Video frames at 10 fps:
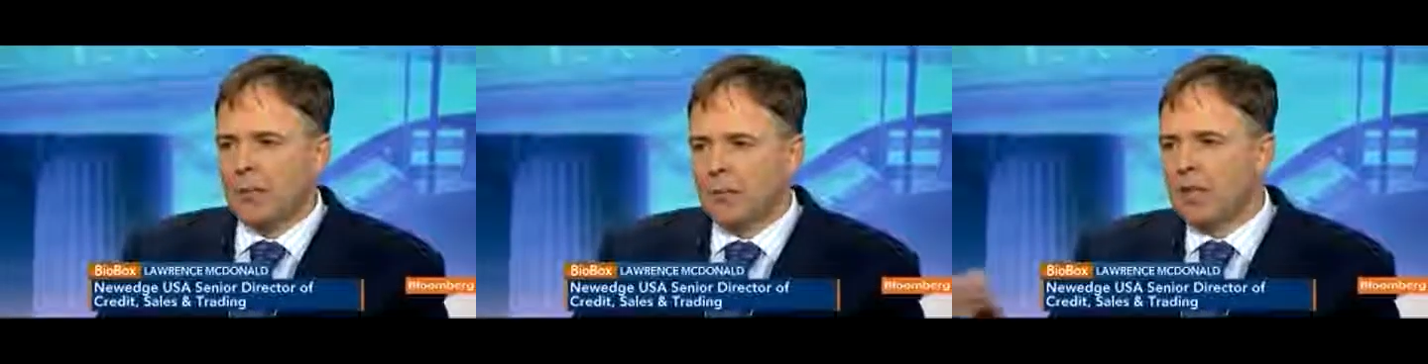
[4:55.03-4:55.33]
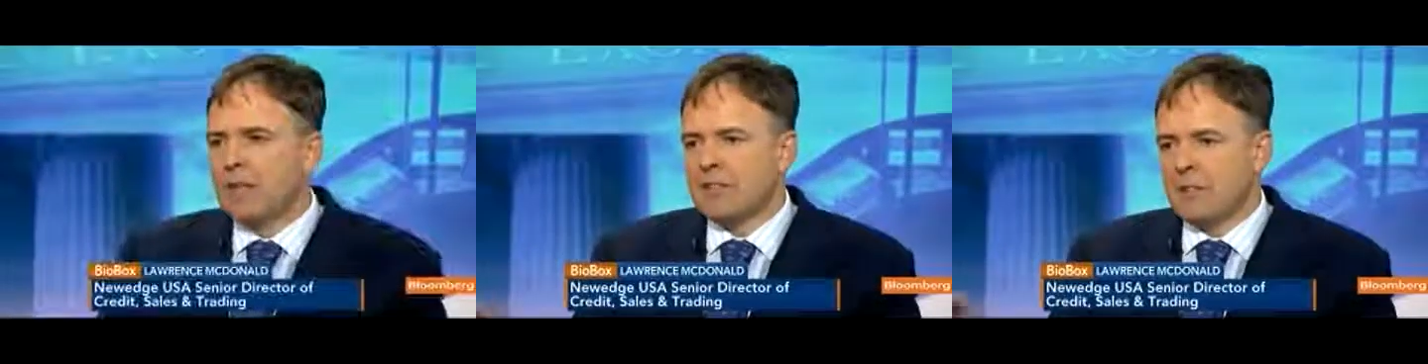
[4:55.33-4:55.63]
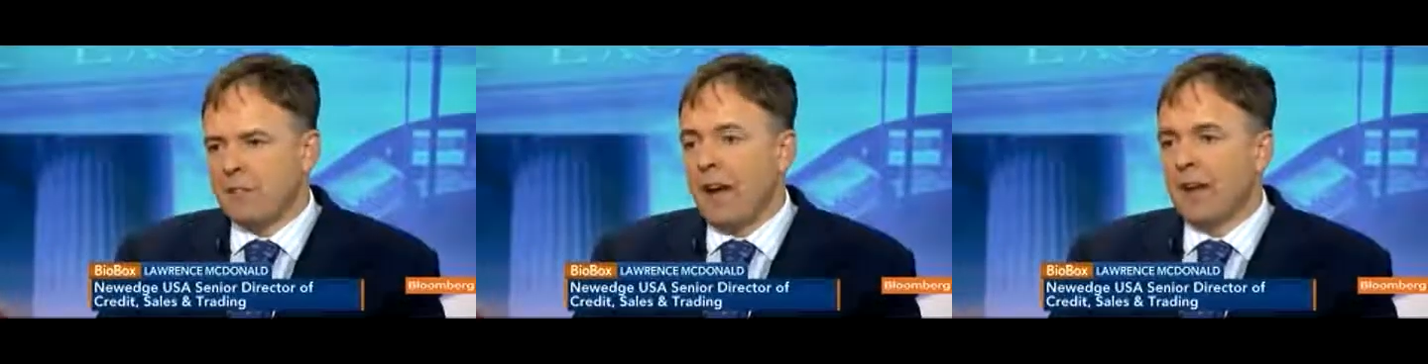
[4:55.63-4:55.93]
the
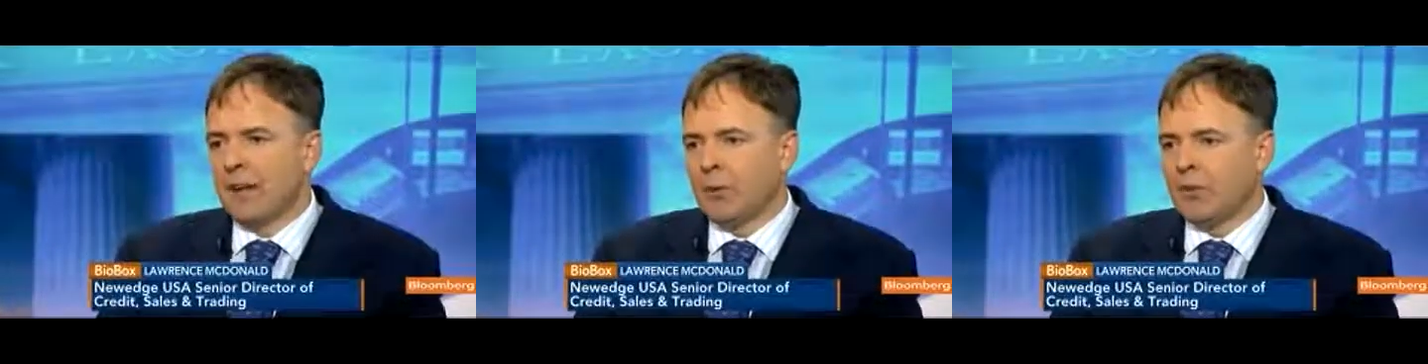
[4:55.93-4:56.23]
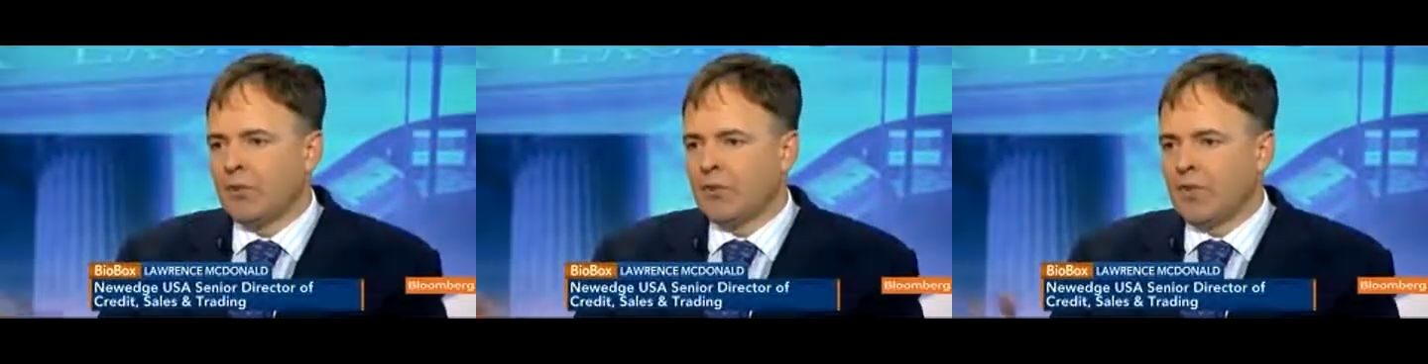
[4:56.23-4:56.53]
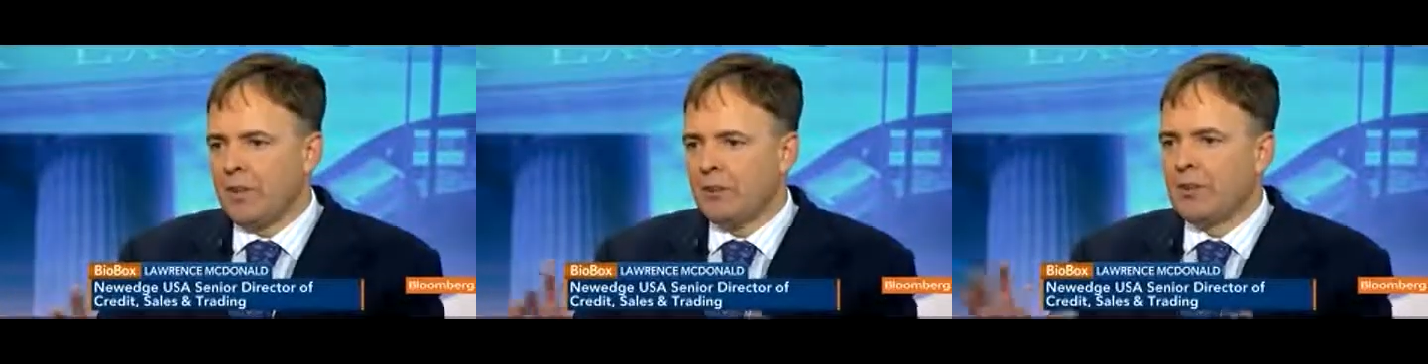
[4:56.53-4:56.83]
Bundestag, which
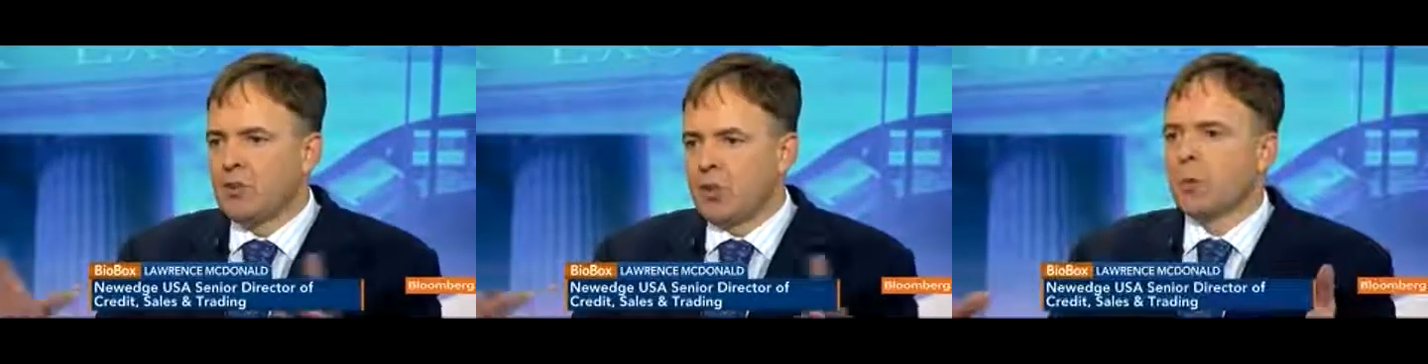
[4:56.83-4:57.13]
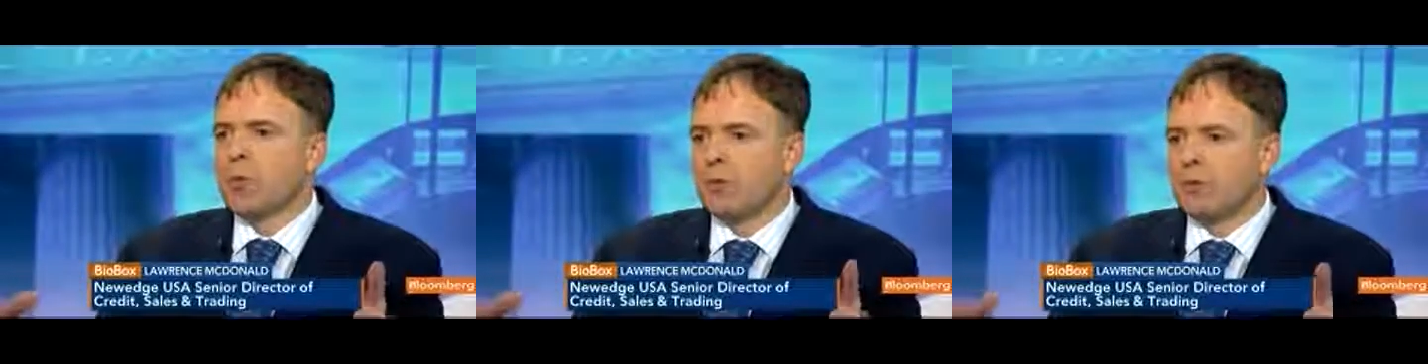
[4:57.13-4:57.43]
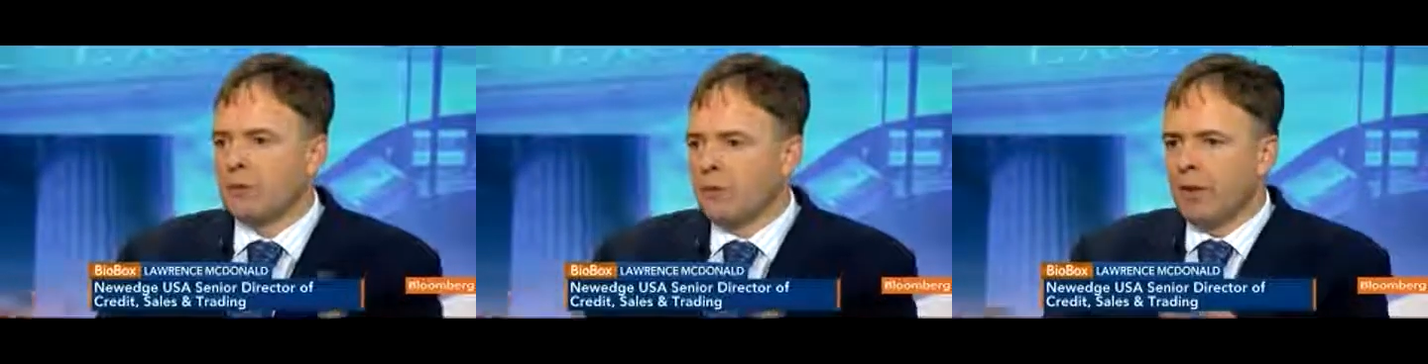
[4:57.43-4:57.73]
is the
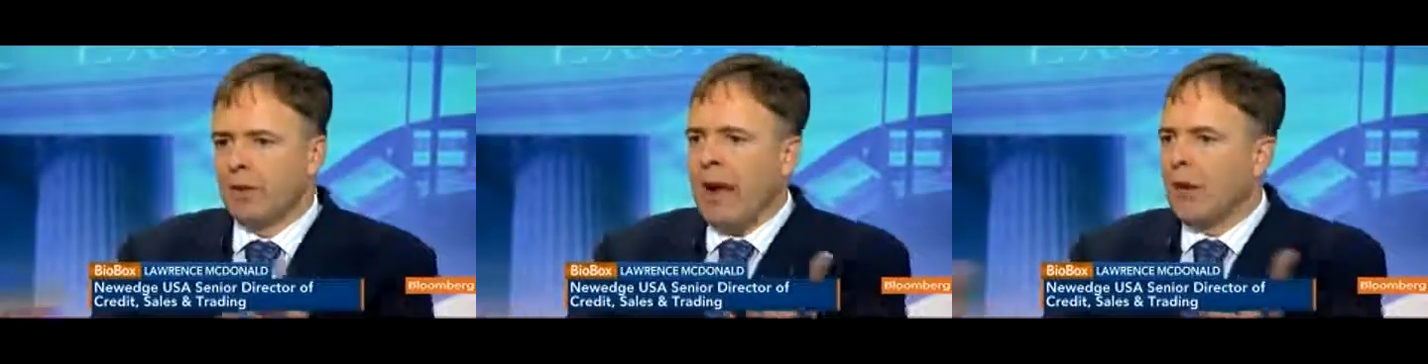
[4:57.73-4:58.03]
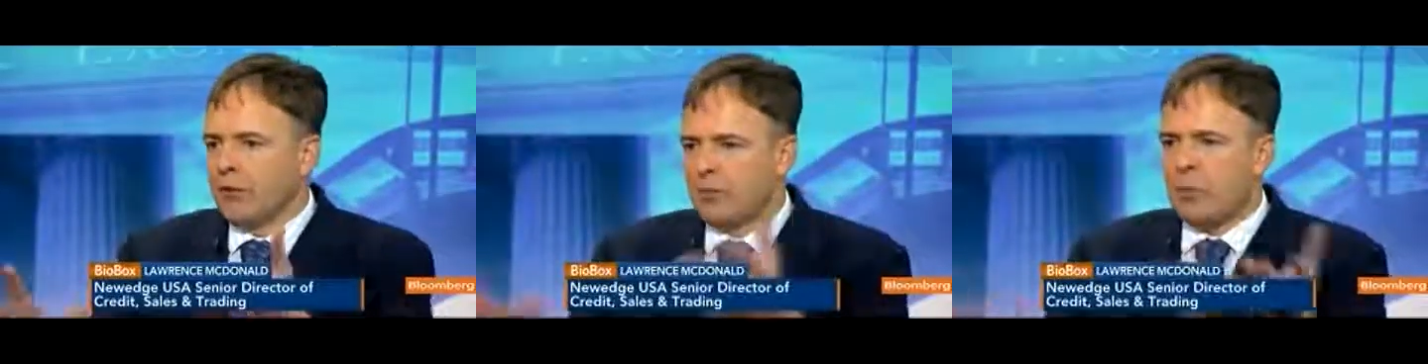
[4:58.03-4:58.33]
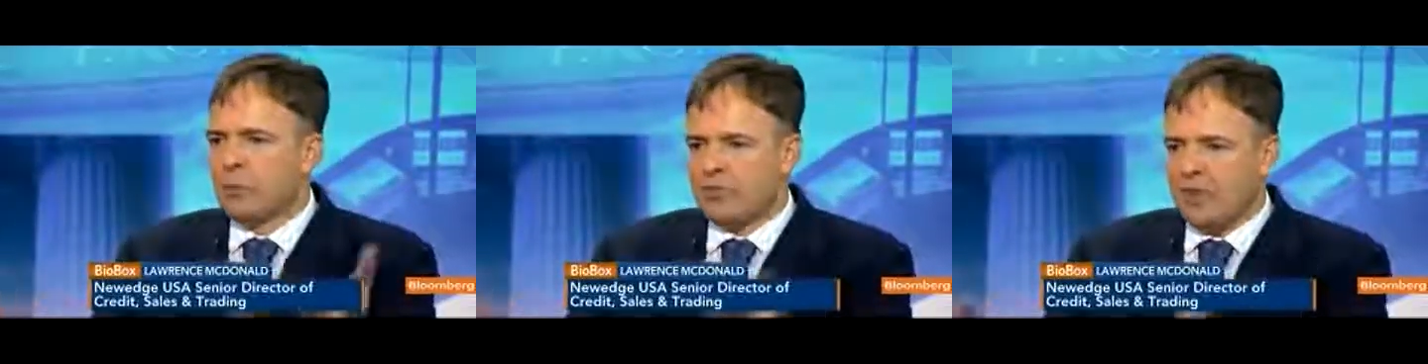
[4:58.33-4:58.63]
German, House
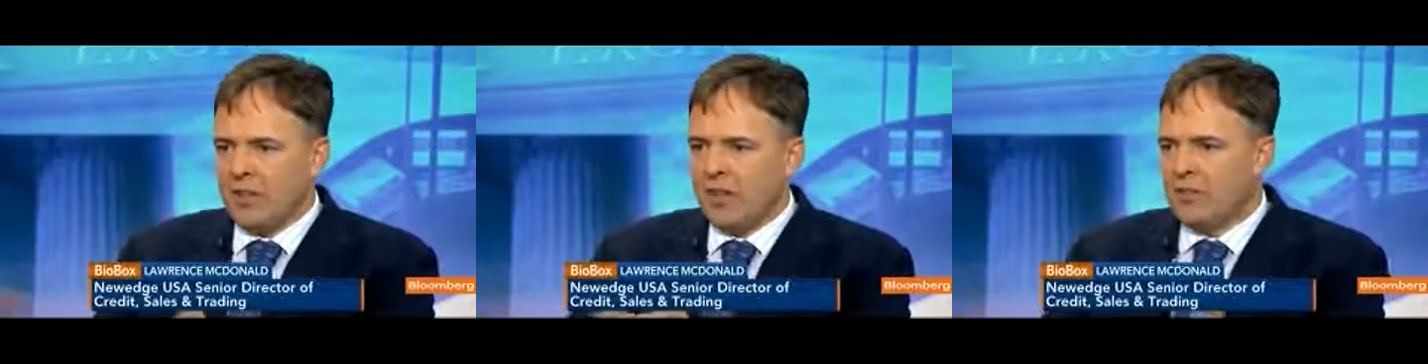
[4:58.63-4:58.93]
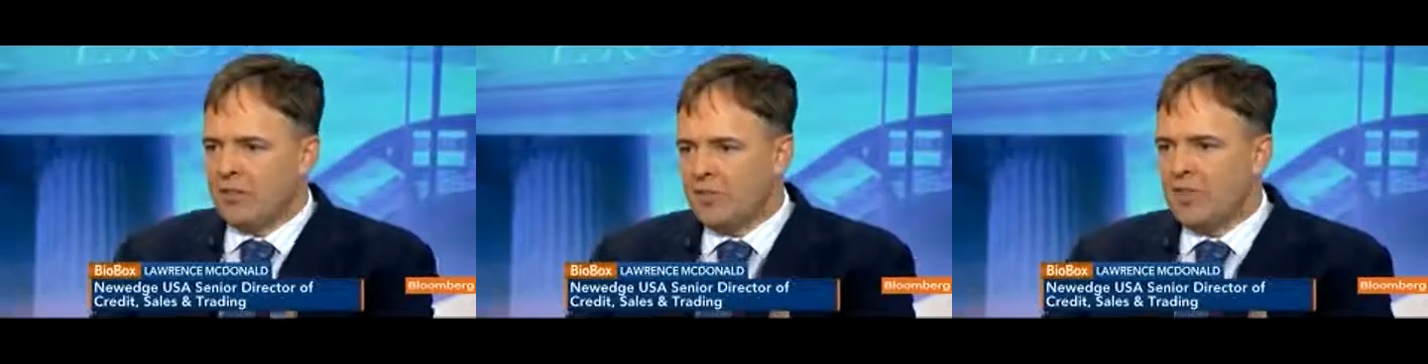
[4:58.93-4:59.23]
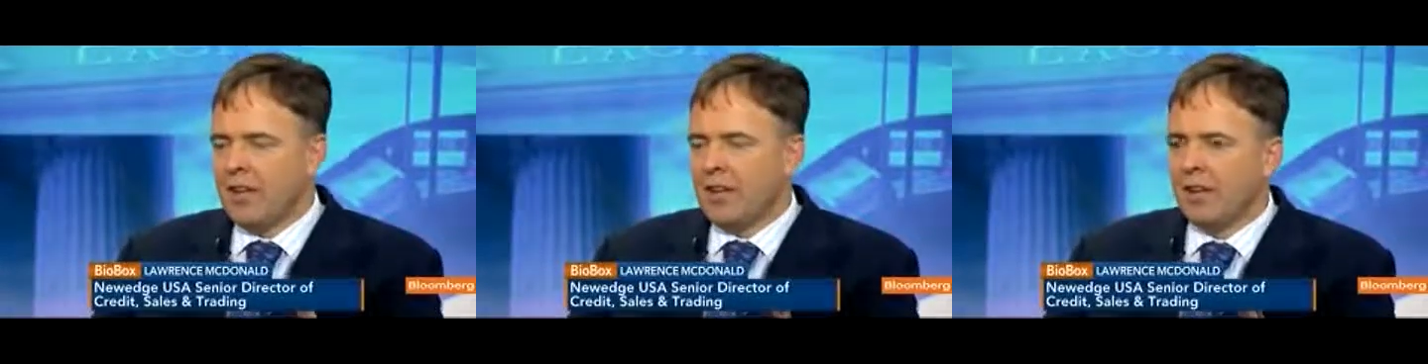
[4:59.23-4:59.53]
of Representatives and
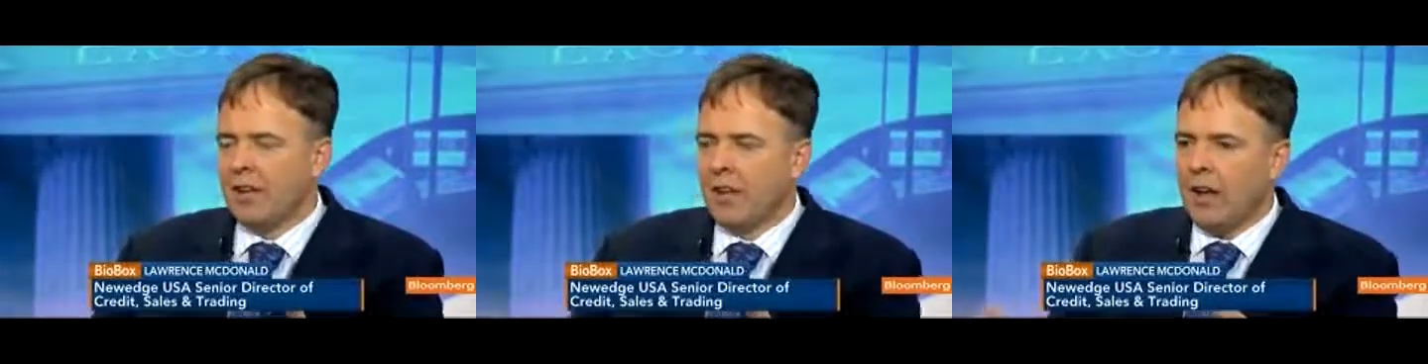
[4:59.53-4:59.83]
Senate,